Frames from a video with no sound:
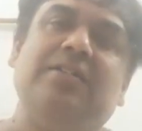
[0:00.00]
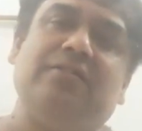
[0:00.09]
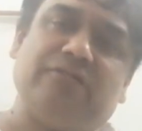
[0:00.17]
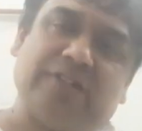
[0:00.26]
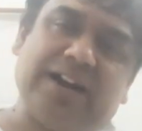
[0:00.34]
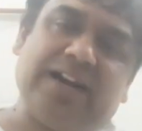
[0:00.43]

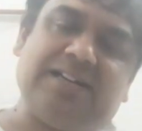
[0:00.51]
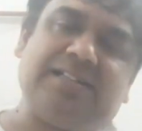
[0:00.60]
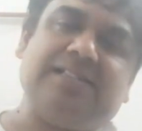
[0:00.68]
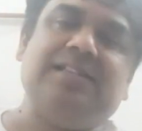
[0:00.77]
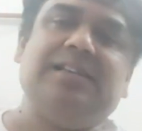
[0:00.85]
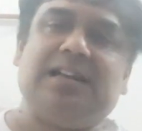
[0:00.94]

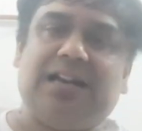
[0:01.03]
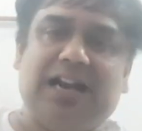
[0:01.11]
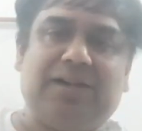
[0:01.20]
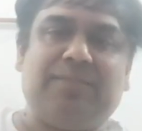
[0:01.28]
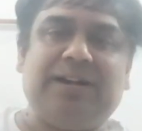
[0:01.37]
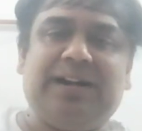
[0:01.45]
Friends,
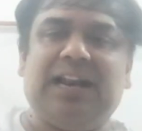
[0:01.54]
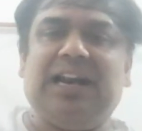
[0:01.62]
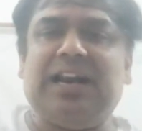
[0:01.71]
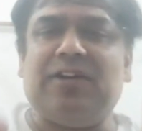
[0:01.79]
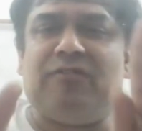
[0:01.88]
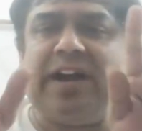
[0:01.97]
let me tell
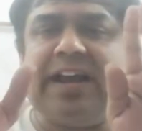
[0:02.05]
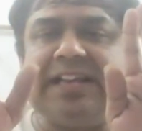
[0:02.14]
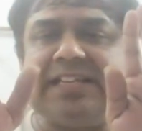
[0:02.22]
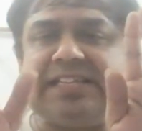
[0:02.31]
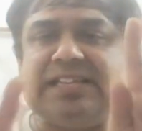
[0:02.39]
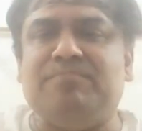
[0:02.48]
in a very
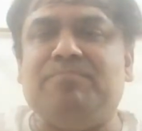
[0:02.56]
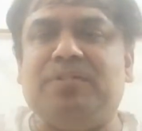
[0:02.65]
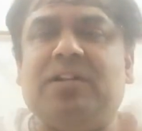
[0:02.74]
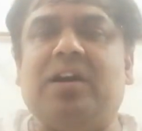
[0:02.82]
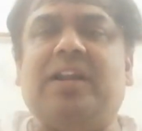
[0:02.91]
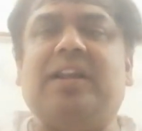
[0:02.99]

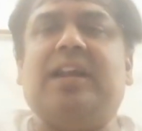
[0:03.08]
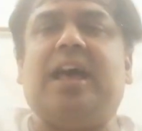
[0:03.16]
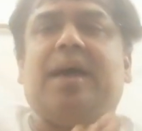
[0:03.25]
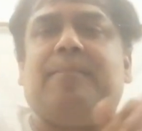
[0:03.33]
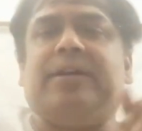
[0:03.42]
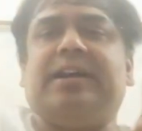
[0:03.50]
simple or an
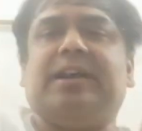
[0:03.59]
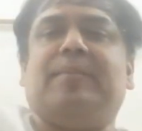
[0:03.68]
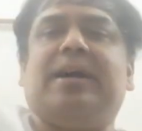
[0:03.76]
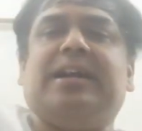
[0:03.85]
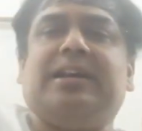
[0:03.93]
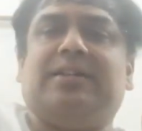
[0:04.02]

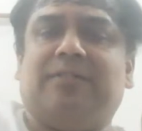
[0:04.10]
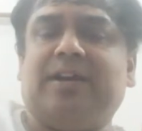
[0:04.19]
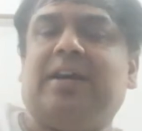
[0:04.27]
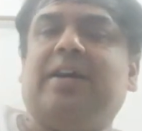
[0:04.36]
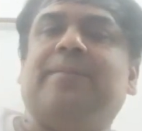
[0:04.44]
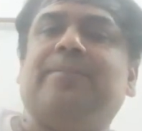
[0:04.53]
epigrammatic
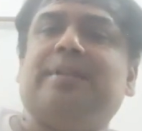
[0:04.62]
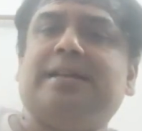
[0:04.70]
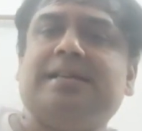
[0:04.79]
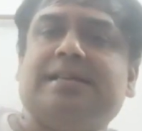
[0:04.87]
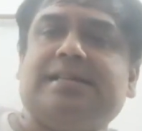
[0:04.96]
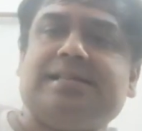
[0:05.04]
way.
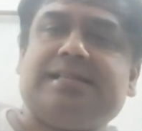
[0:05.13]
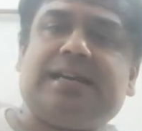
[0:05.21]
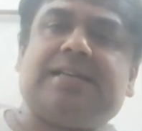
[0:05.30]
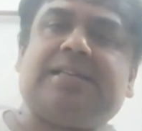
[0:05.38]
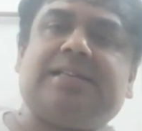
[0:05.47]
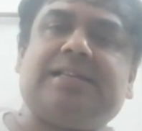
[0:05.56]

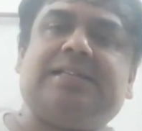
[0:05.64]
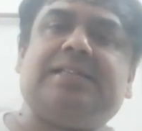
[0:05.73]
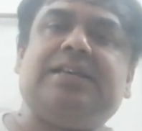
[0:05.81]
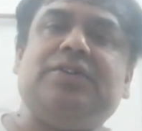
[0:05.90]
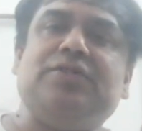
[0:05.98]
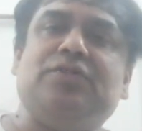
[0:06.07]

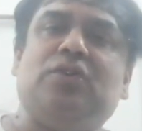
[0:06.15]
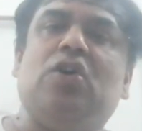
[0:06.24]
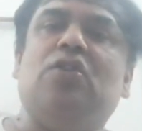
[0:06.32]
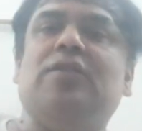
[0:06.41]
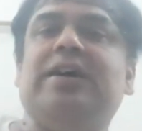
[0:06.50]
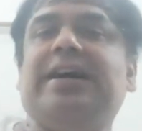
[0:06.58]
Successive
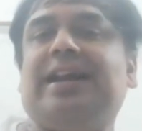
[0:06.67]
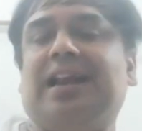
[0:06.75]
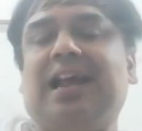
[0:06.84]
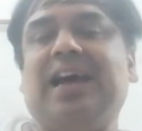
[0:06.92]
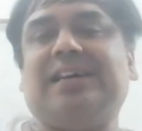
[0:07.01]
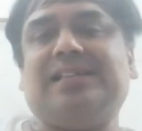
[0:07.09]
over
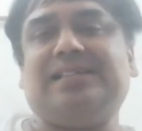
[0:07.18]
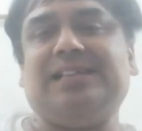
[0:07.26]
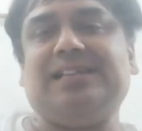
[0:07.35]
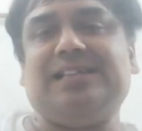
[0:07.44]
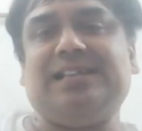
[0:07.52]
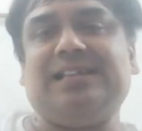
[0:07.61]

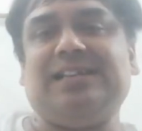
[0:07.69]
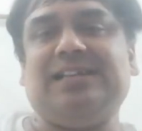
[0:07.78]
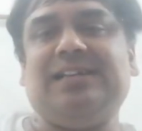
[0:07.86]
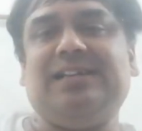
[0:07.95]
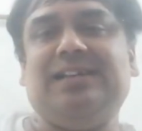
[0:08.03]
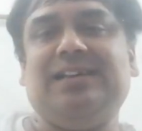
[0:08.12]

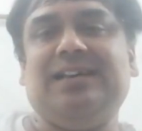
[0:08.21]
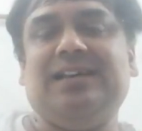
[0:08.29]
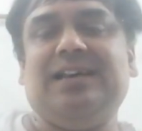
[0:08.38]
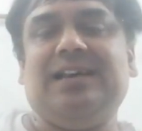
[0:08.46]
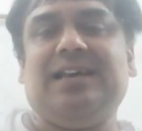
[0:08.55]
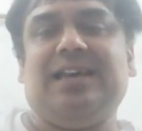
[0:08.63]
relaxation
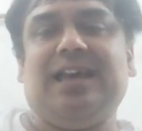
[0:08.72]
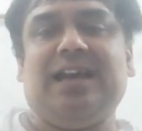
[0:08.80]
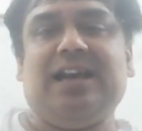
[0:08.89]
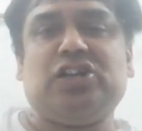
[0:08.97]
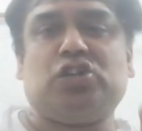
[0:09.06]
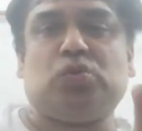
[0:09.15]

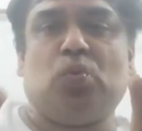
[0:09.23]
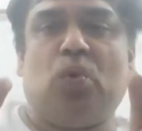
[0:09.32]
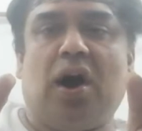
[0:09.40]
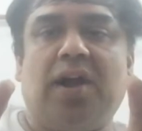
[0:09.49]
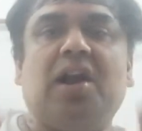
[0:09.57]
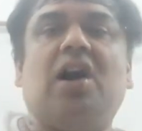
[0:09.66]
is
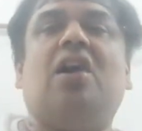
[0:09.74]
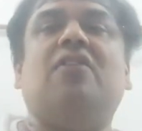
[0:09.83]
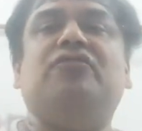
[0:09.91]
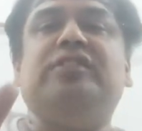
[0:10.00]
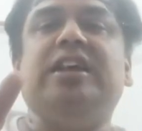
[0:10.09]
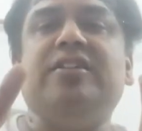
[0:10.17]
one
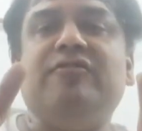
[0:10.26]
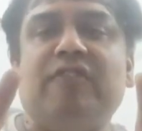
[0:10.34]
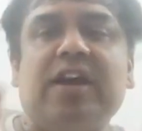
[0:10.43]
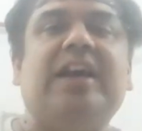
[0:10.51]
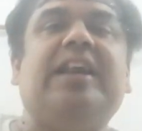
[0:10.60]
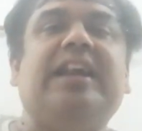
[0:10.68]
of the
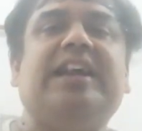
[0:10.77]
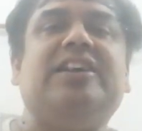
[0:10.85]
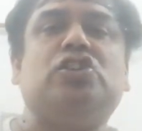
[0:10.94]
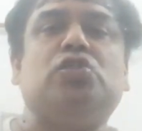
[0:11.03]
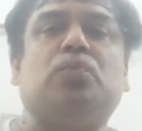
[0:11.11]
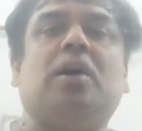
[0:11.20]

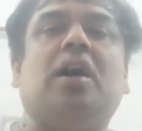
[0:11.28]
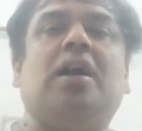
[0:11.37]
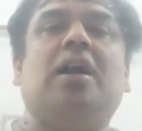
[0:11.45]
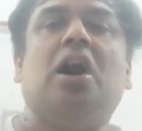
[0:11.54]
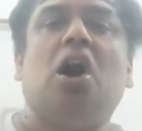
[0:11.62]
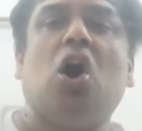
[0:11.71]
variants
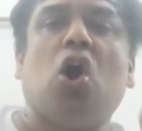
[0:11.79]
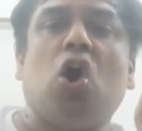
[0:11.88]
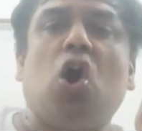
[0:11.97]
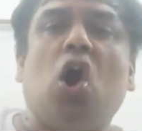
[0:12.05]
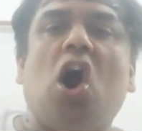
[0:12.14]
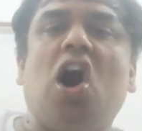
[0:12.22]
for
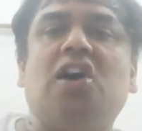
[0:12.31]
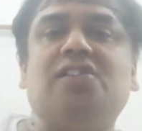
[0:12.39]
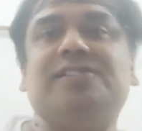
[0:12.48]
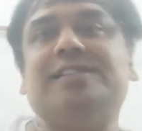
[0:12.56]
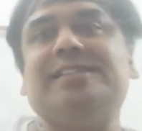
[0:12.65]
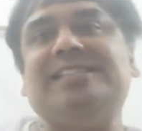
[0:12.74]

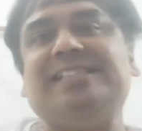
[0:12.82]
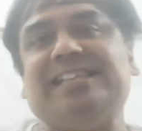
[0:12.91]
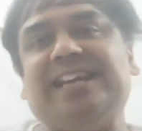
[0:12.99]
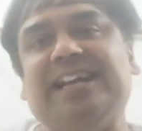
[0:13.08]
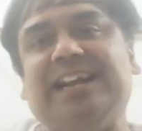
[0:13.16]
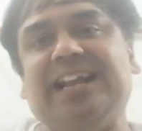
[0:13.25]

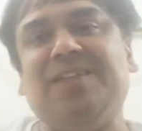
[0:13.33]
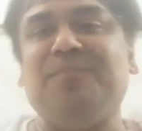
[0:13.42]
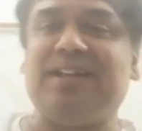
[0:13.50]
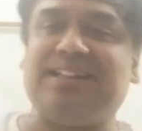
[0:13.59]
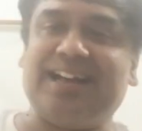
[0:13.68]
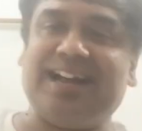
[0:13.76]
Gauss-Seidel
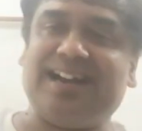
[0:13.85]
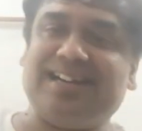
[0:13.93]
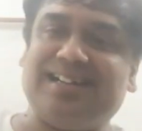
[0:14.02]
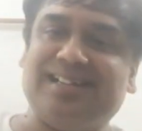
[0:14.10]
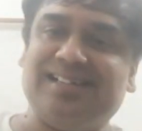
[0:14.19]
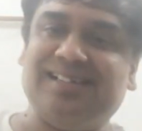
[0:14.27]
method.